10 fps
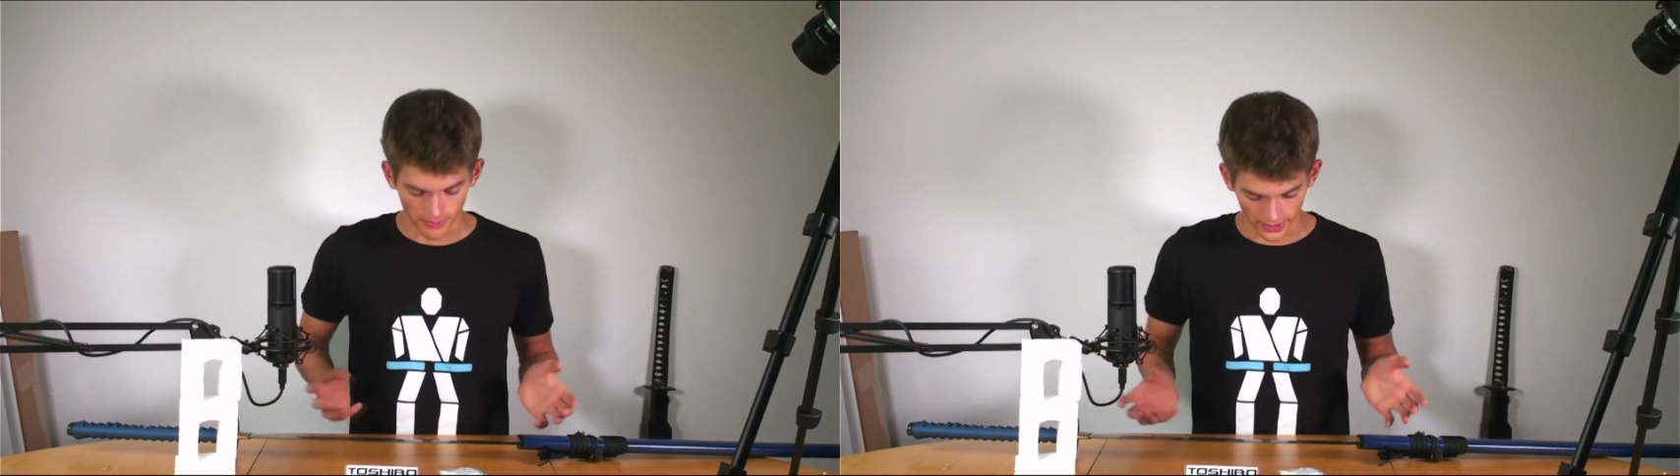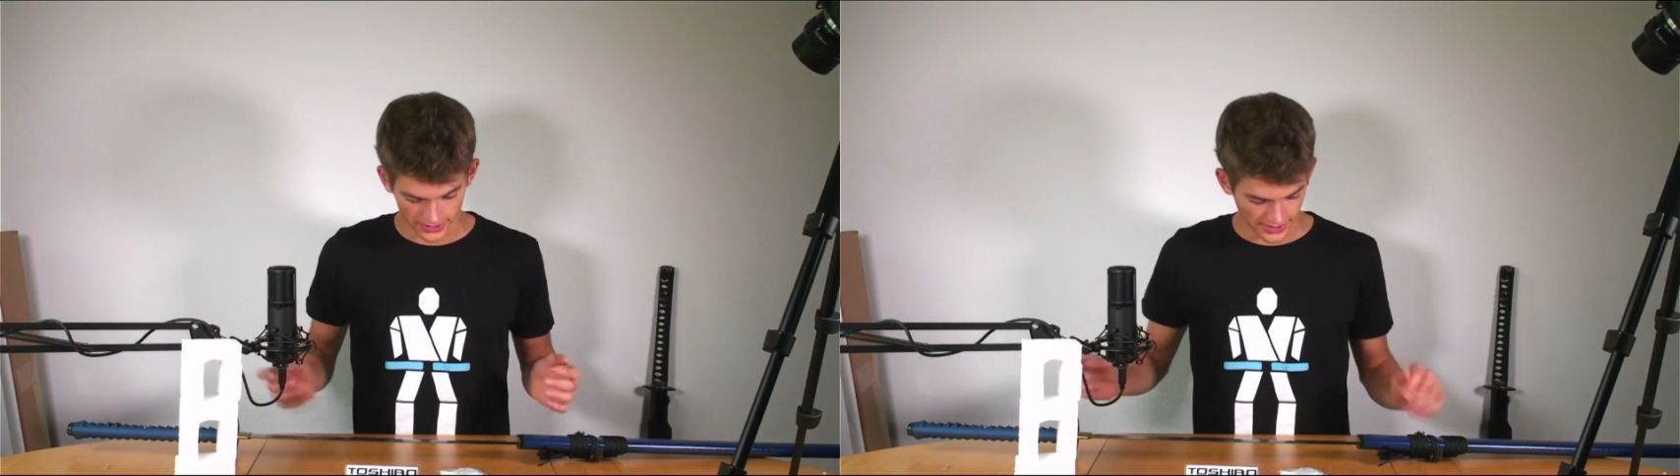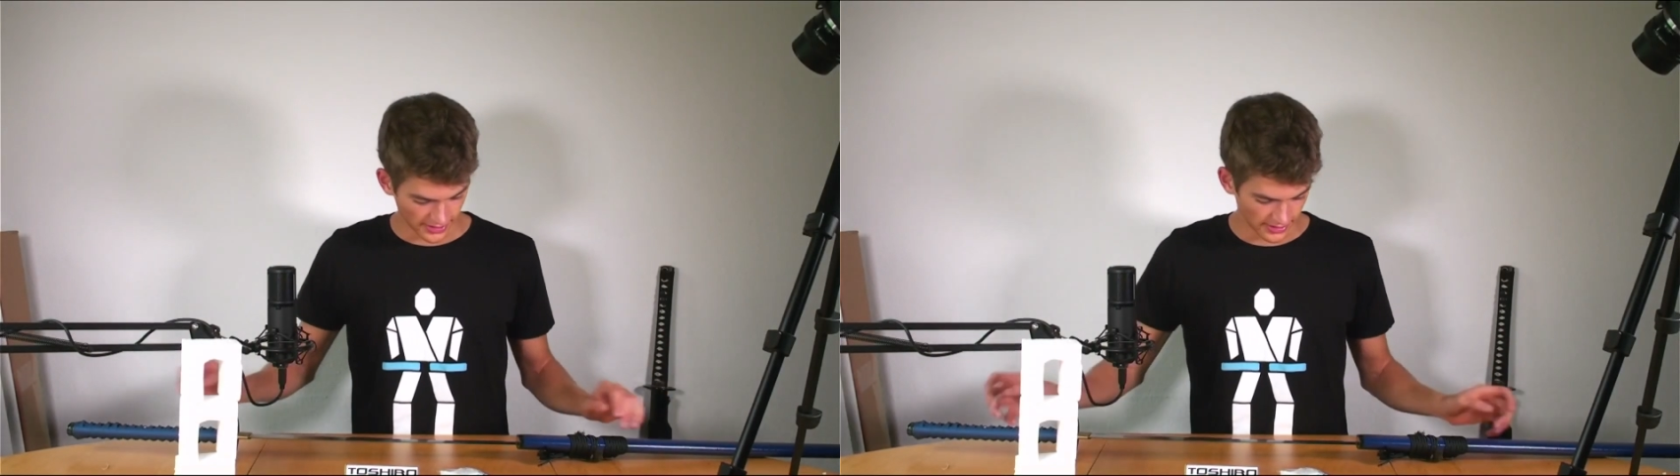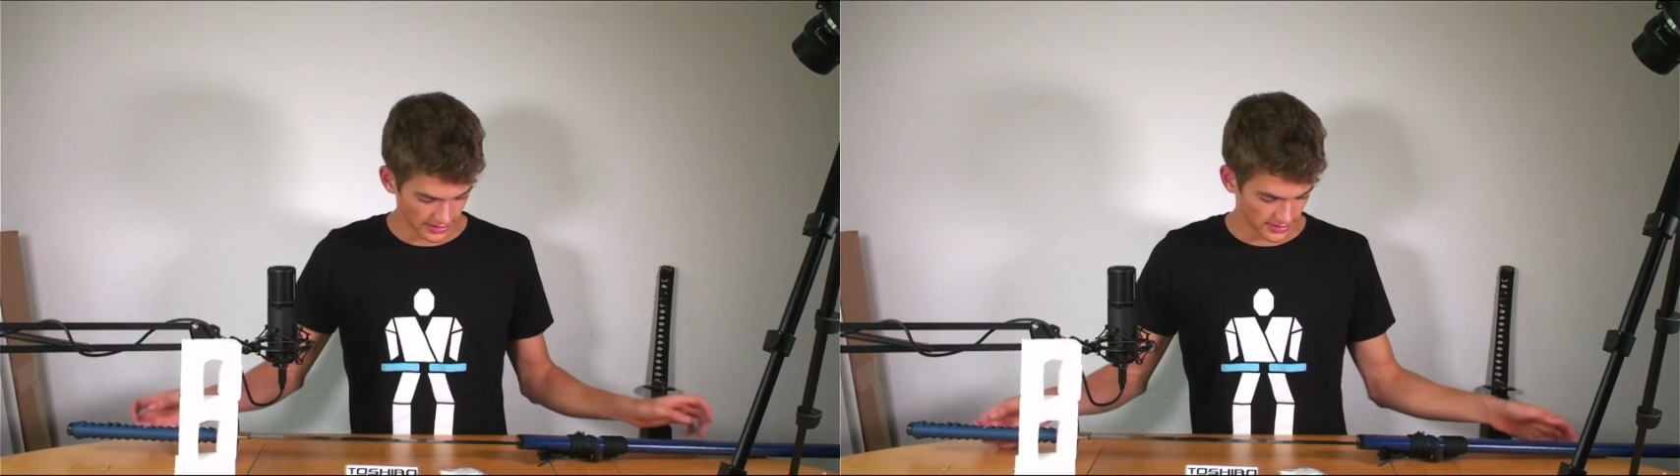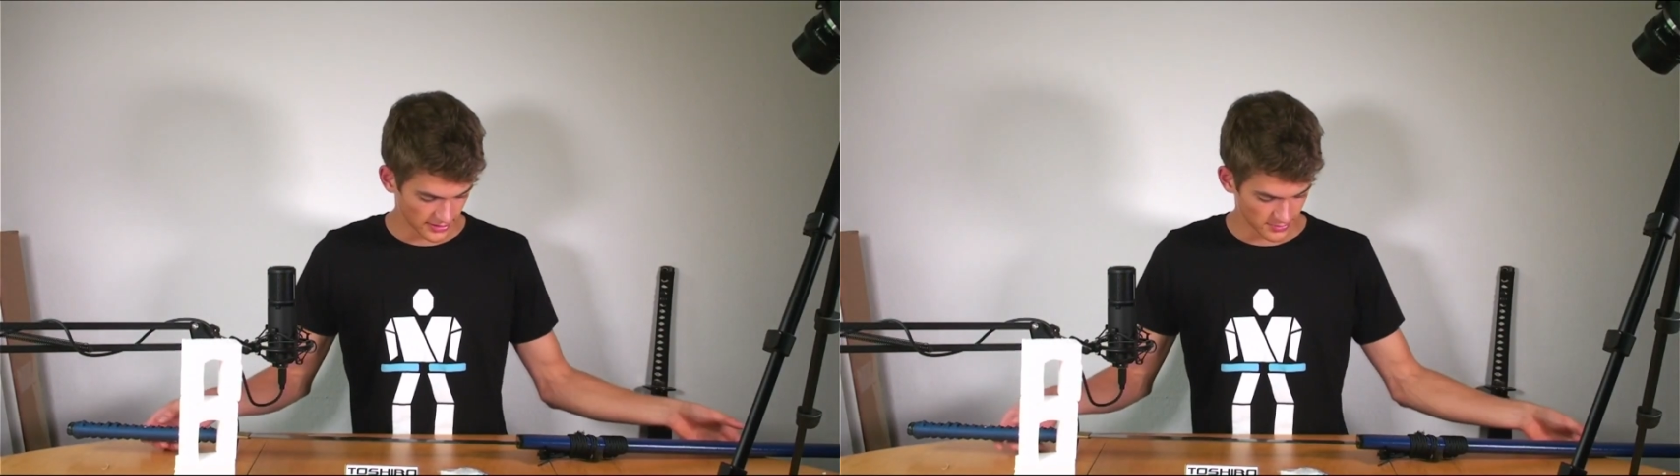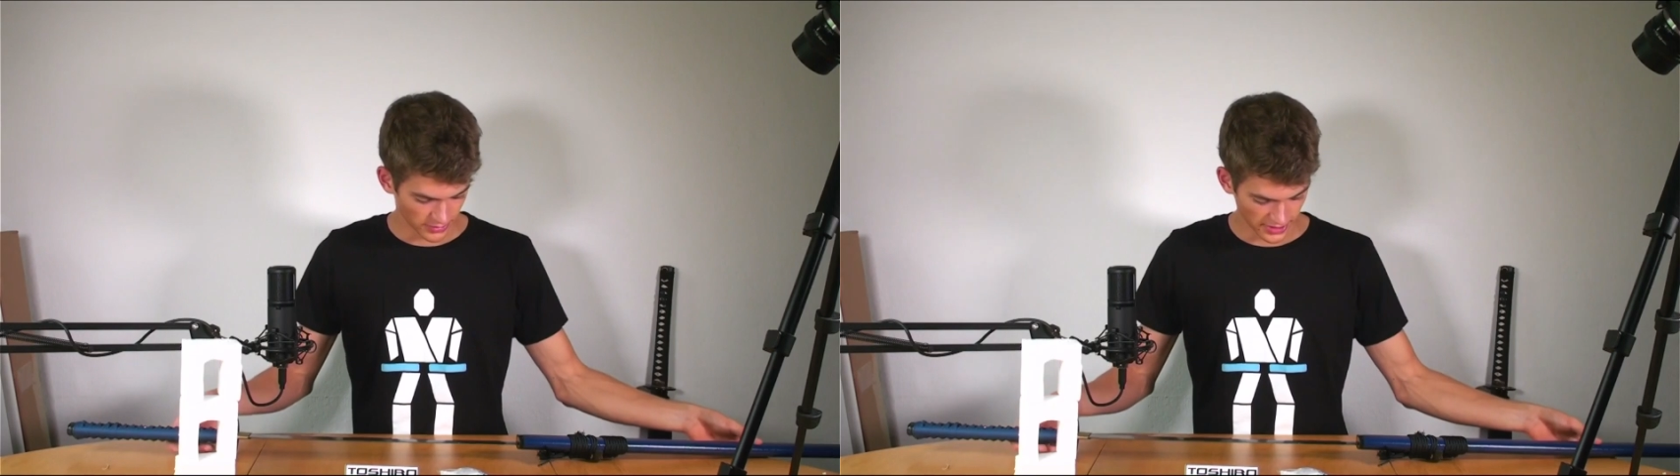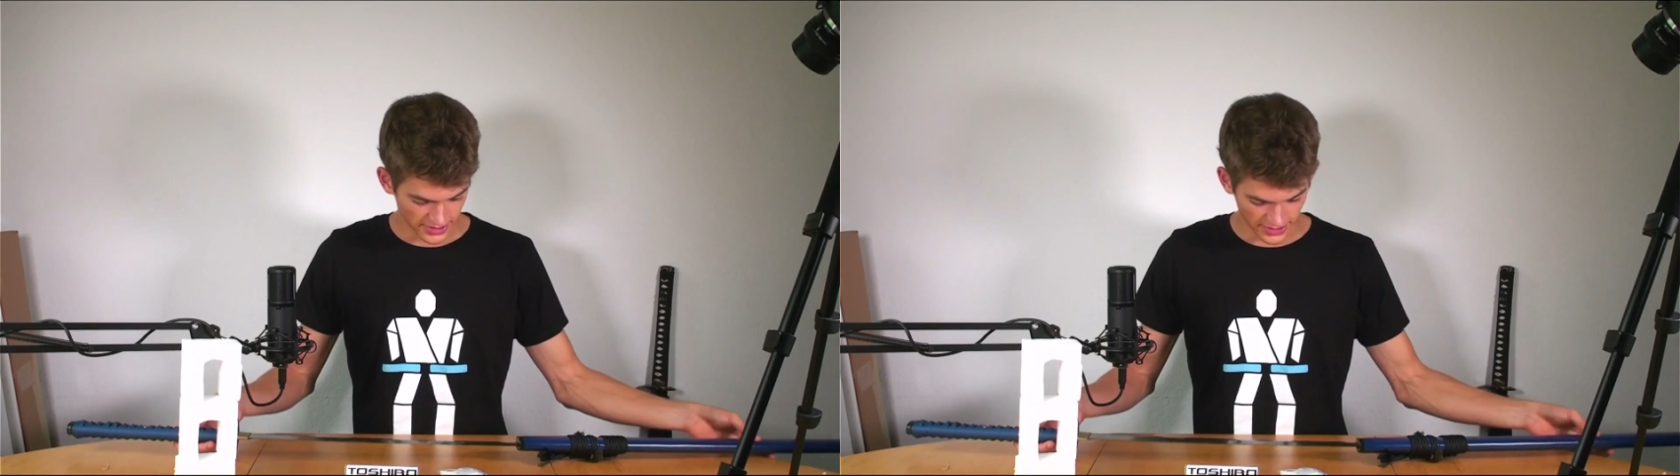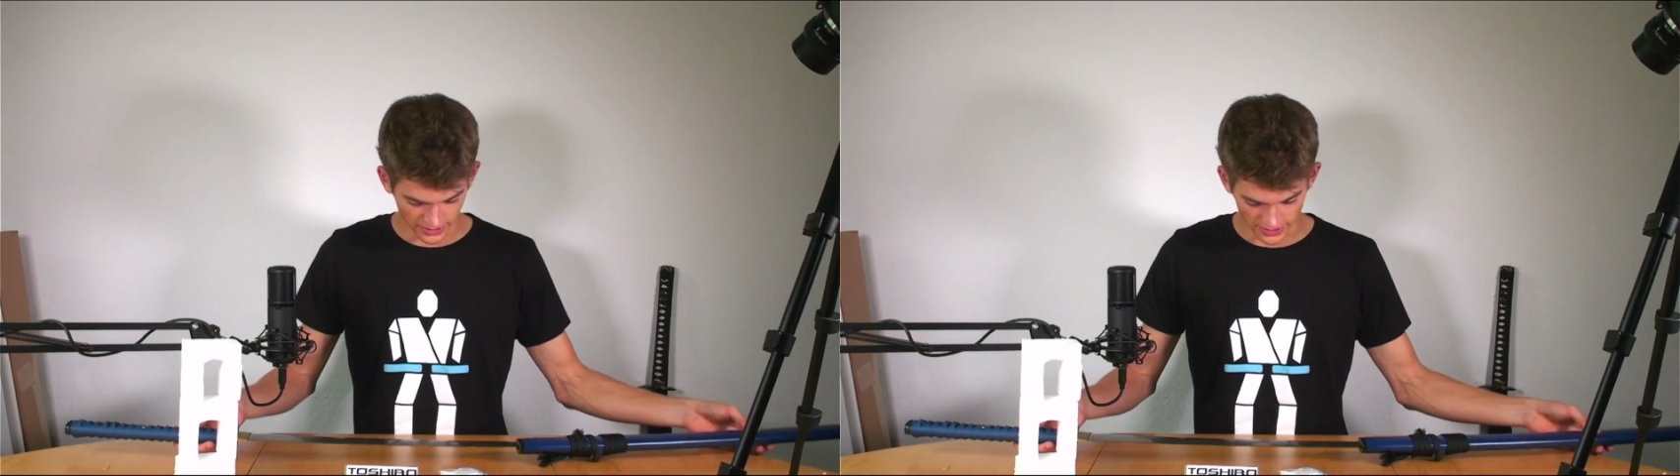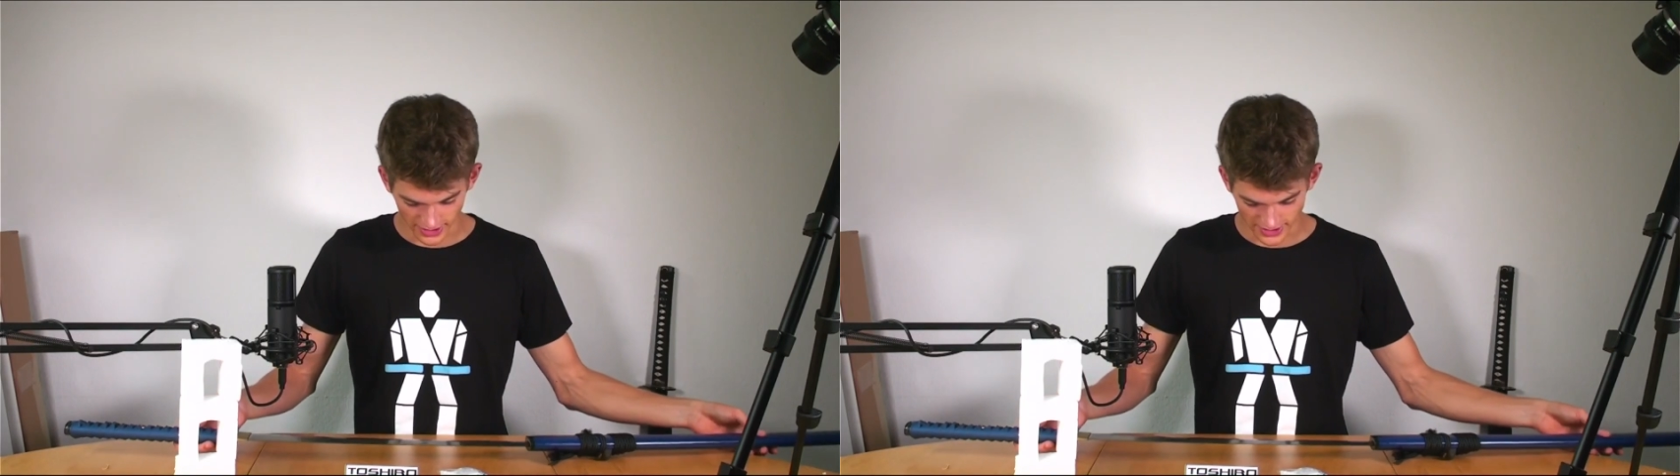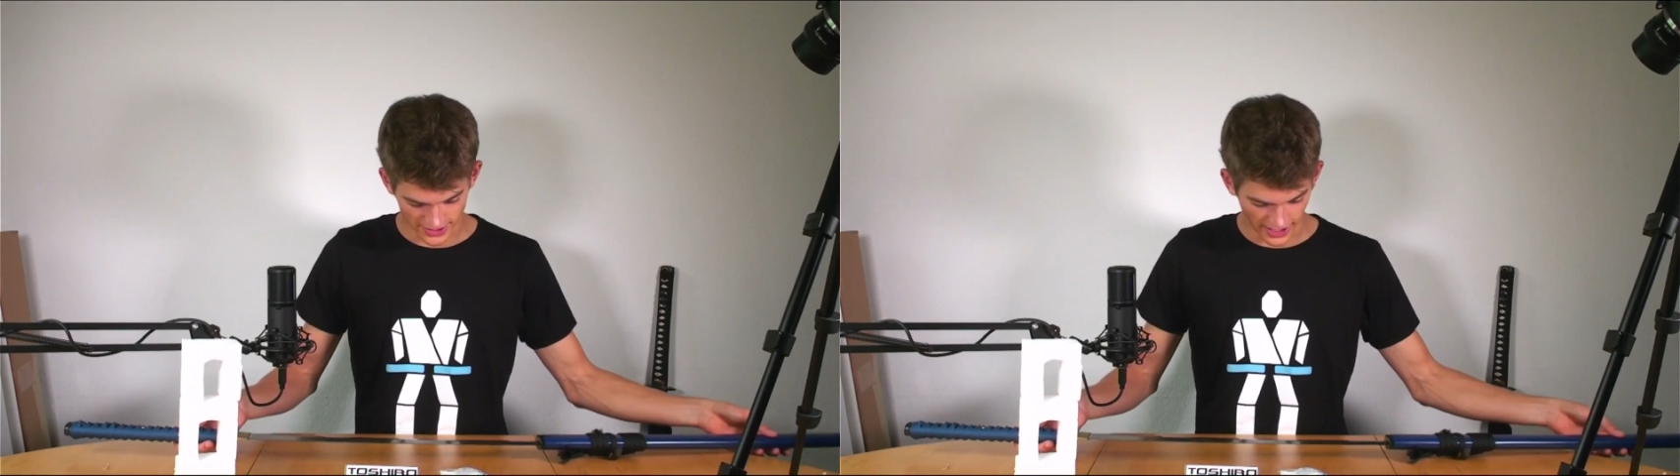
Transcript: but the spring steel does